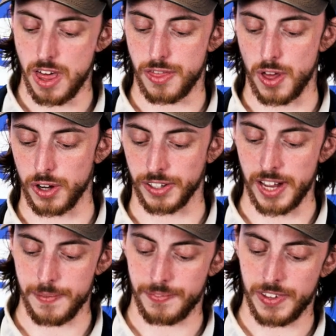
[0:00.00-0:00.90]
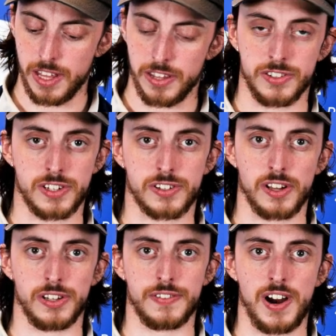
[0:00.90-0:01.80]
Thirdly, there's this
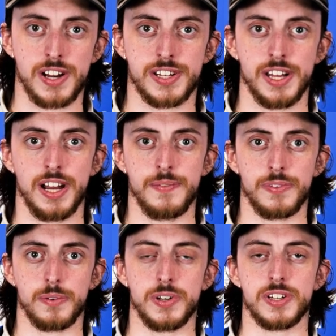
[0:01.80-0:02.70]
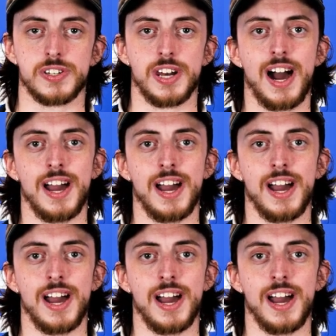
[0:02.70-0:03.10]
little device here, which is an